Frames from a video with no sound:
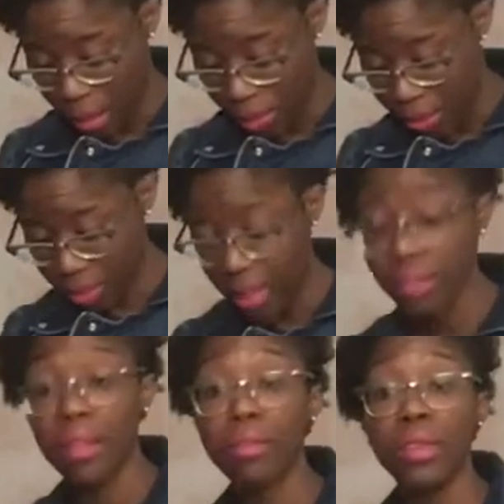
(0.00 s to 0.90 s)
Because
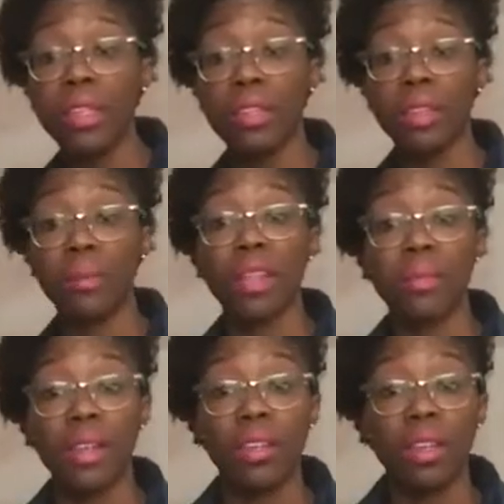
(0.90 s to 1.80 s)
that's definitely a tip that
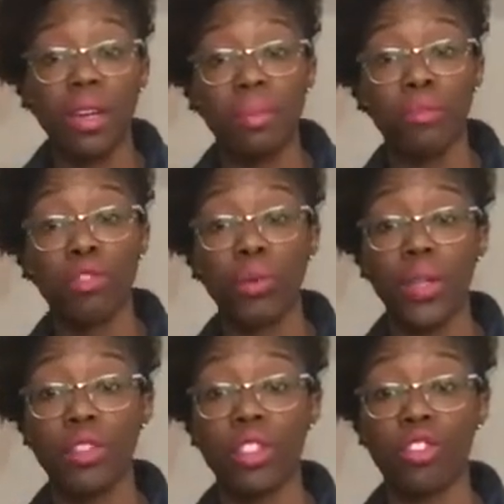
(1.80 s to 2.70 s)
my
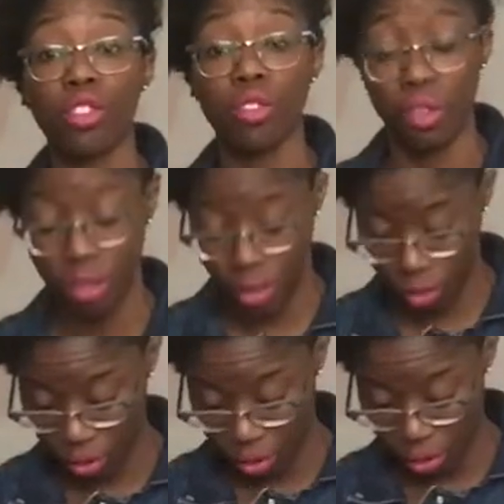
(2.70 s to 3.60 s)
sewing teacher
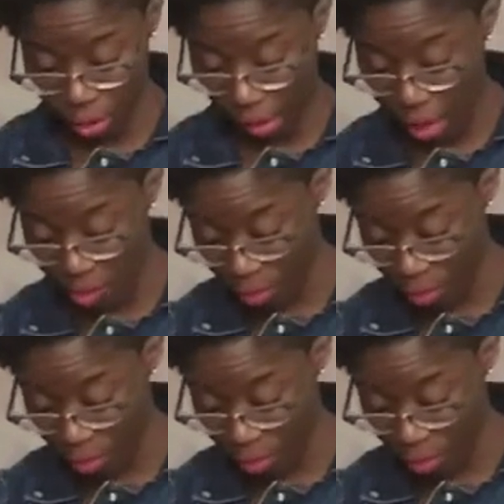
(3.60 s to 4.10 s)
gave